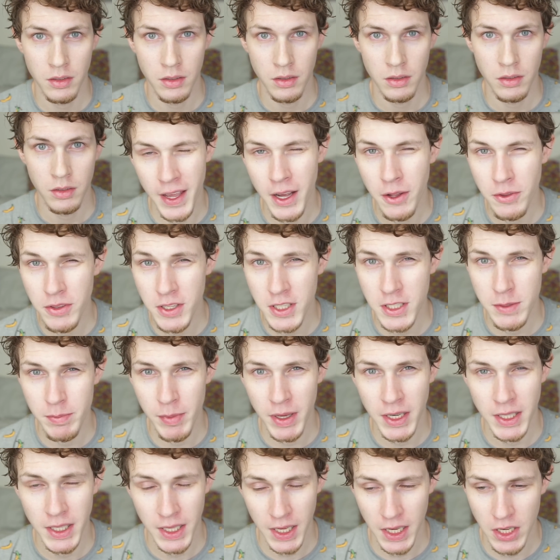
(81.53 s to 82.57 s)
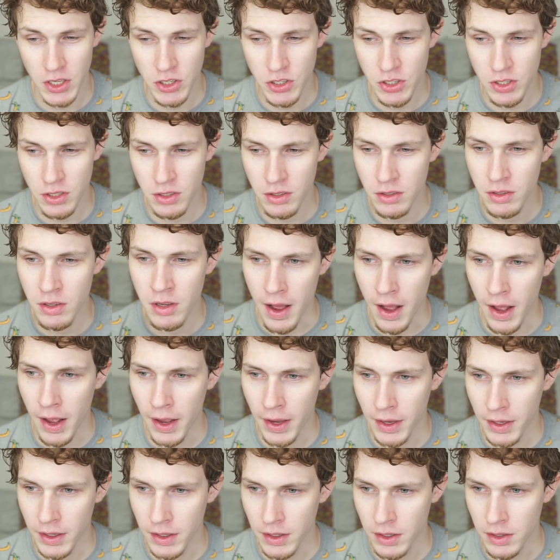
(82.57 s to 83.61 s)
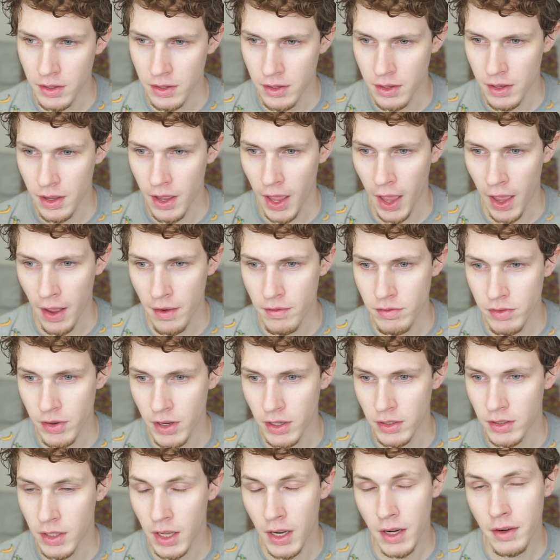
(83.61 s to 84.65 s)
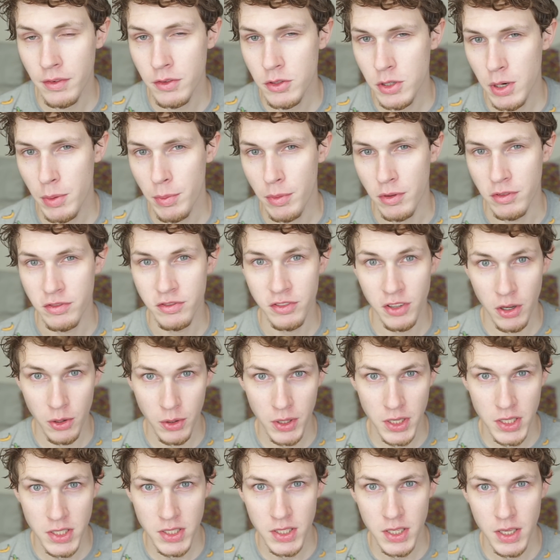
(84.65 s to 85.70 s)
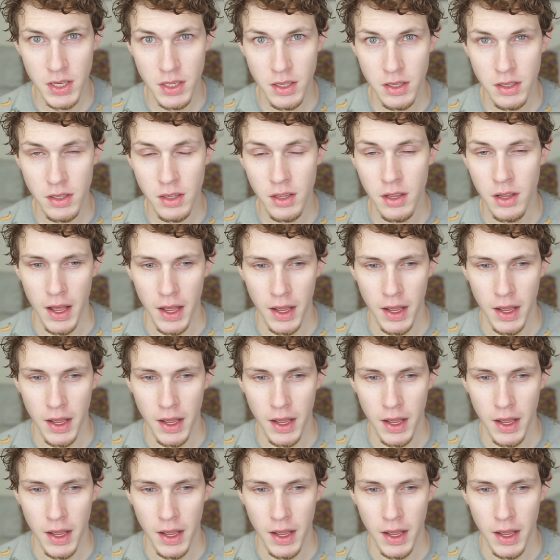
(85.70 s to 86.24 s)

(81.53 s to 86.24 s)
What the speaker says: Without this medication, I have a lot of trouble focusing.